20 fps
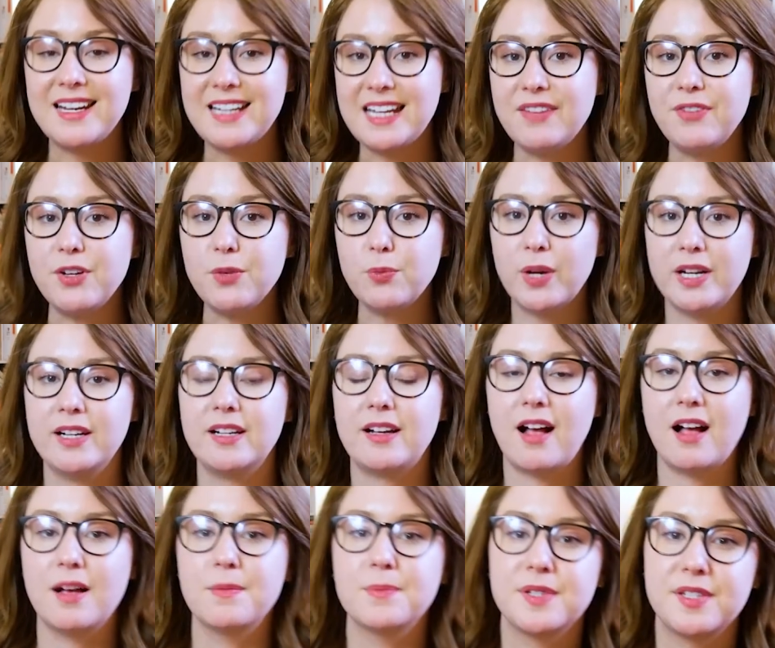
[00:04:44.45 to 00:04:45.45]
And even when it
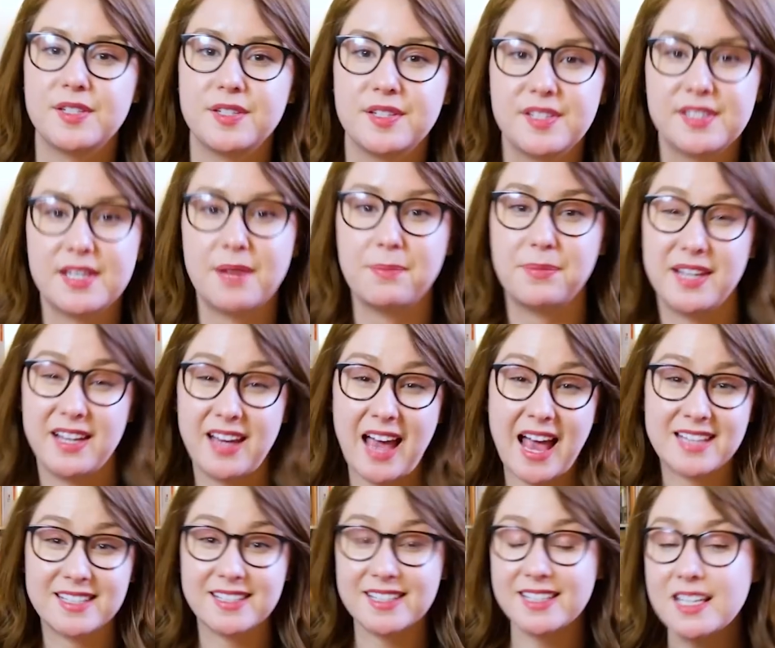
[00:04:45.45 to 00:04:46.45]
comes to something
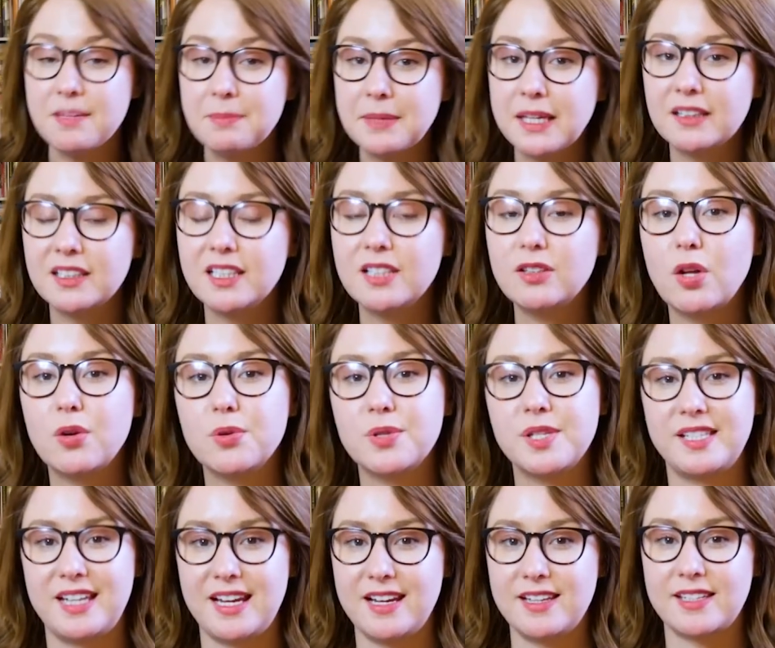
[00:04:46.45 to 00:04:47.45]
as seemingly low
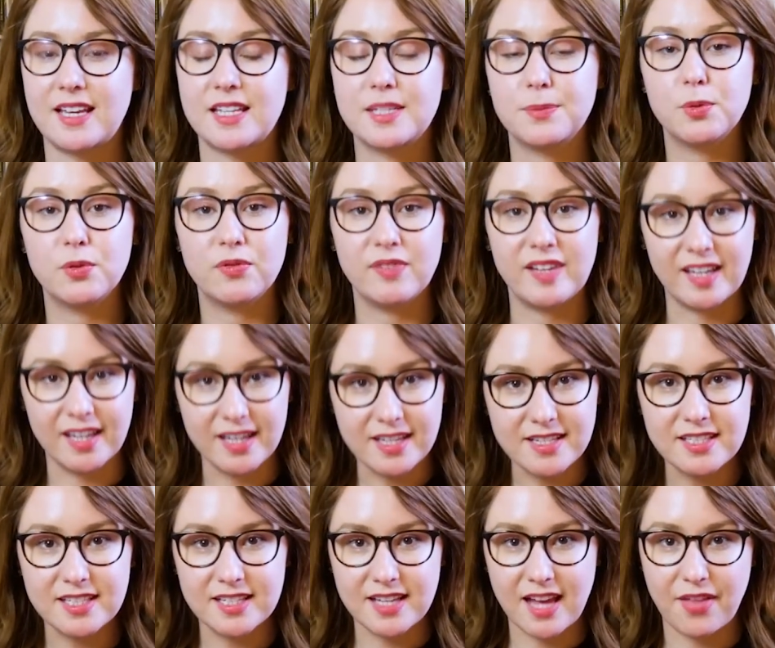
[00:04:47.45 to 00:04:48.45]
stakes as moving
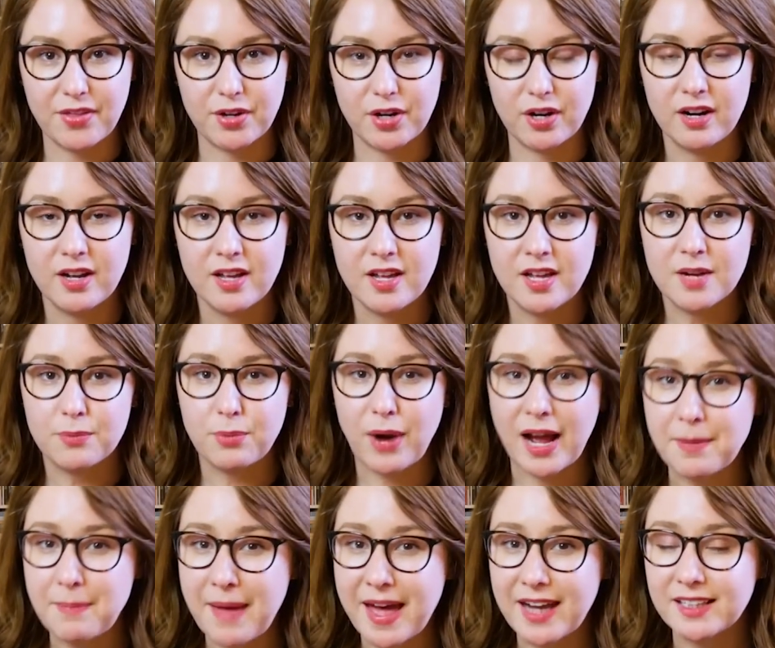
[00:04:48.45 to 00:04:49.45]
in together,
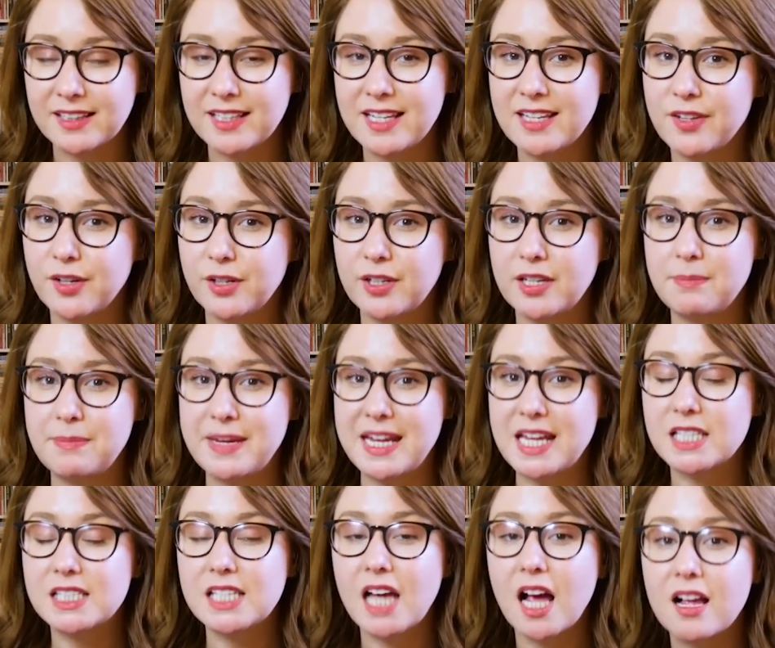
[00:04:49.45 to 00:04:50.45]
pragmatically, there can
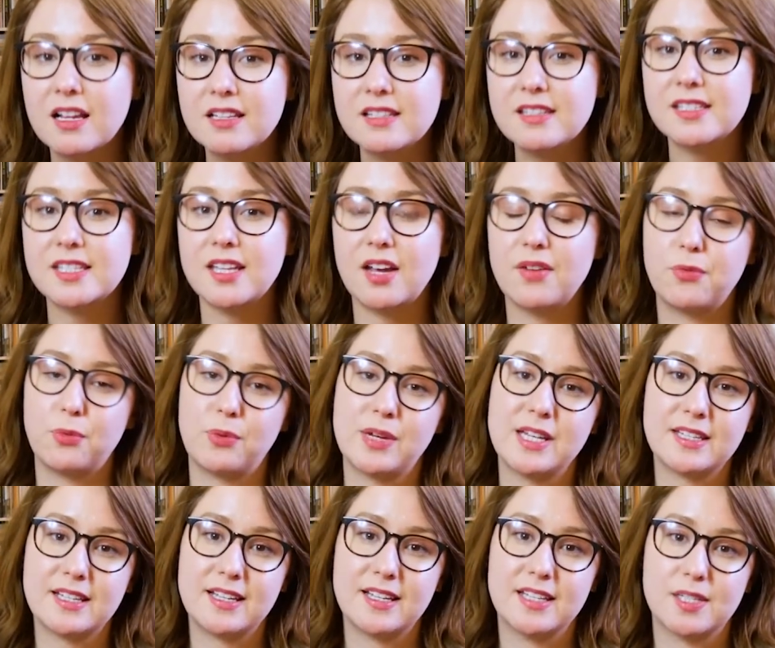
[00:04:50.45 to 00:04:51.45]
be tons of
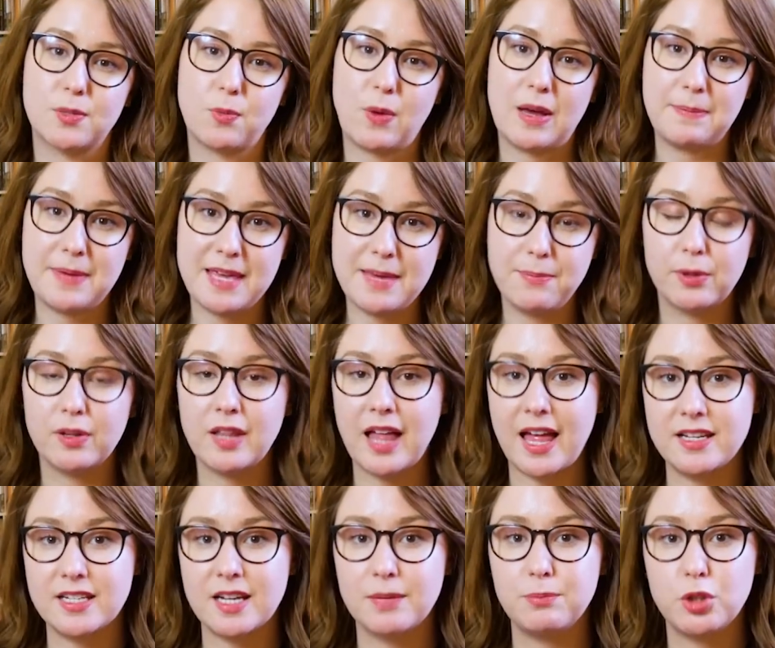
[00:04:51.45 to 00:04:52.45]
reasons why people
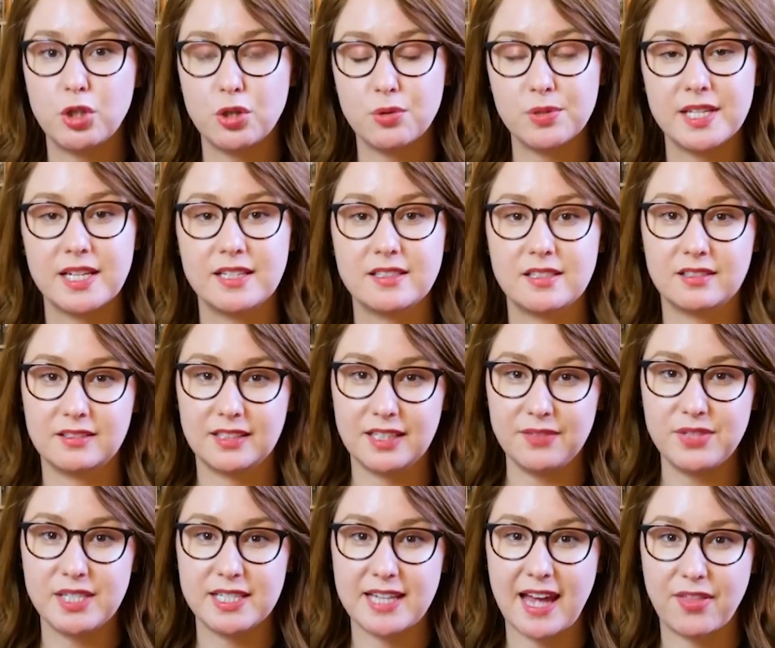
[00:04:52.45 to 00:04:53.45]
end up choosing to
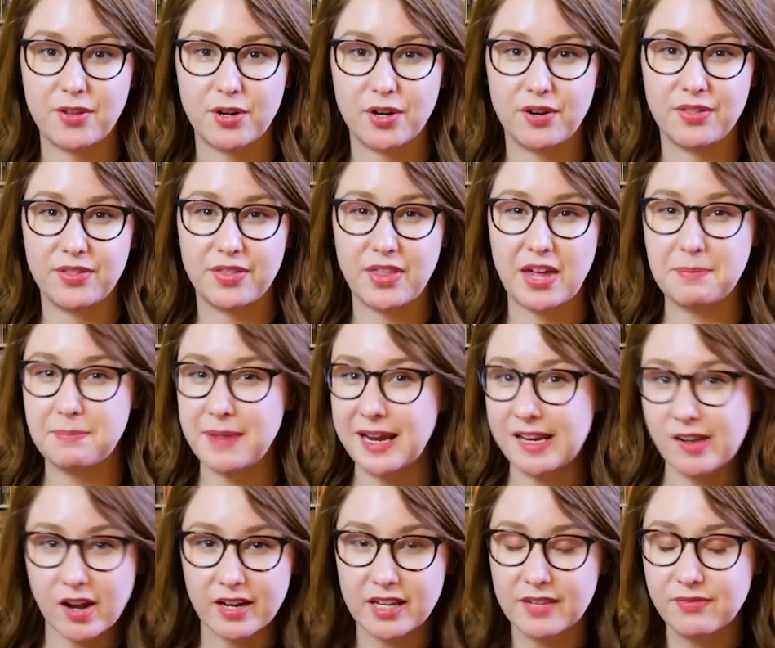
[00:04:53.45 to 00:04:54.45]
live together that
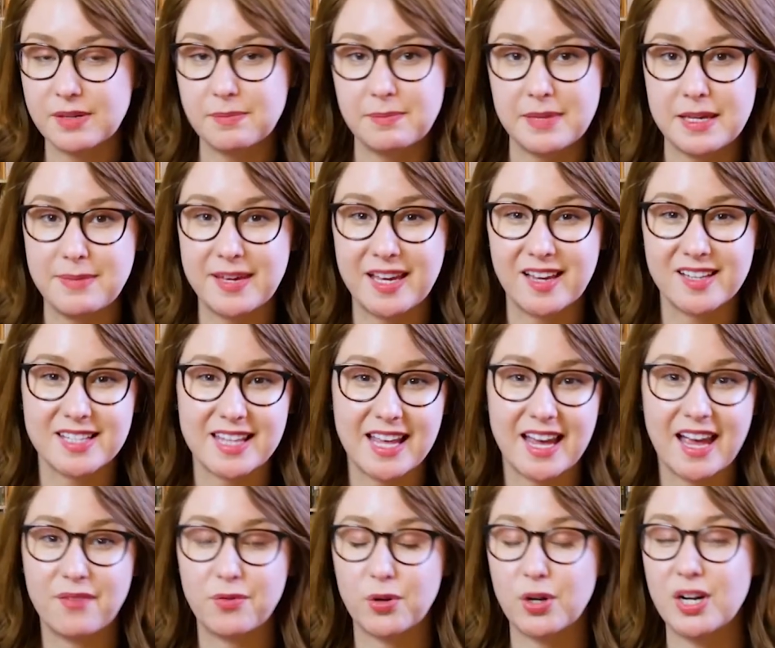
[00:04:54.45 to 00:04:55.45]
may not even be because
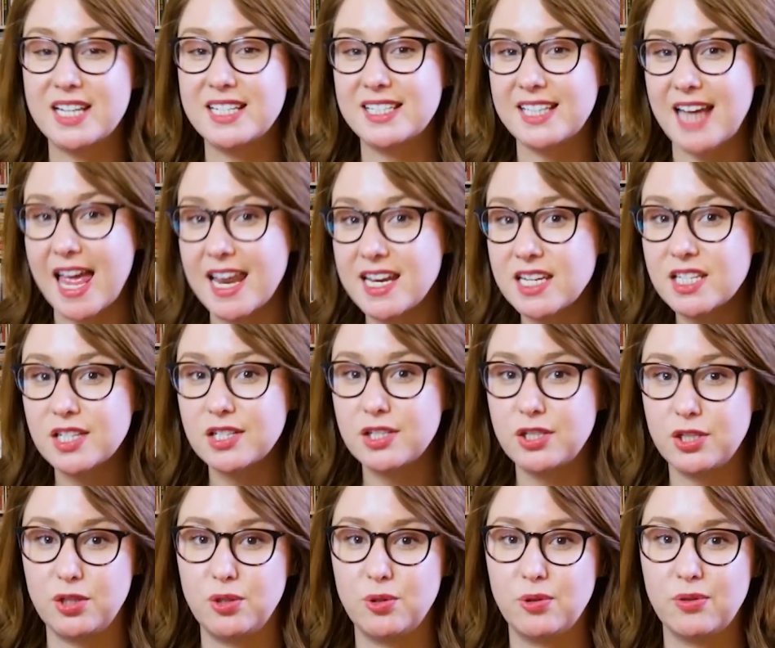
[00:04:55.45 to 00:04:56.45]
they ever intended
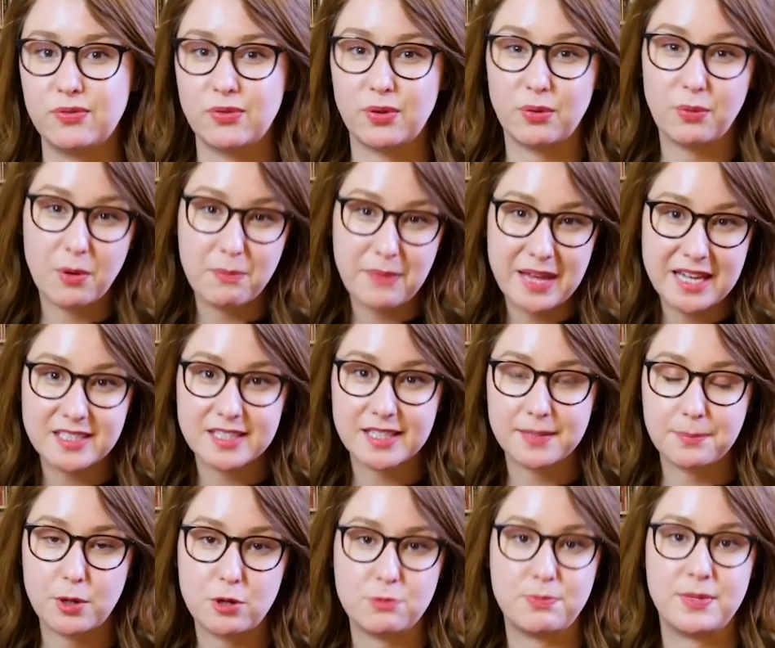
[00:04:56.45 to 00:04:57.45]
to for
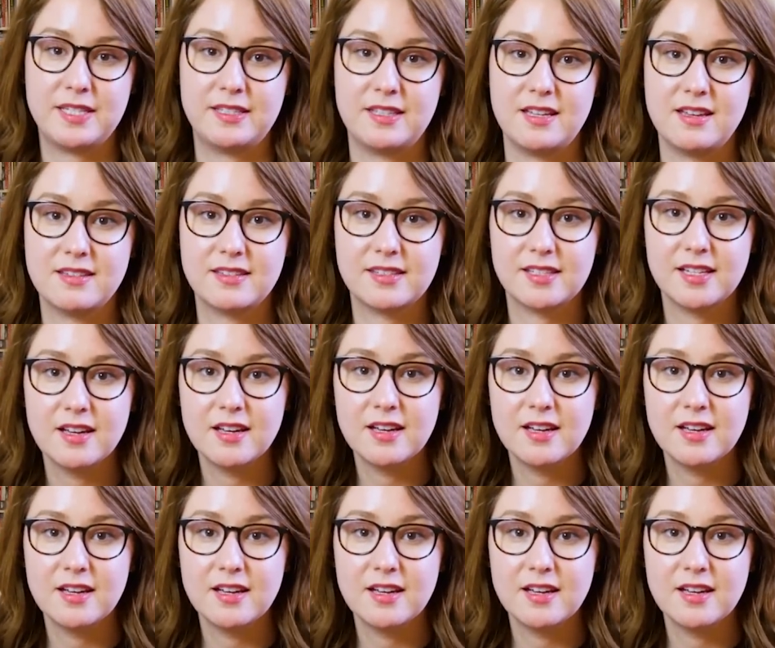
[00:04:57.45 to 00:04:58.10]
romantic purposes.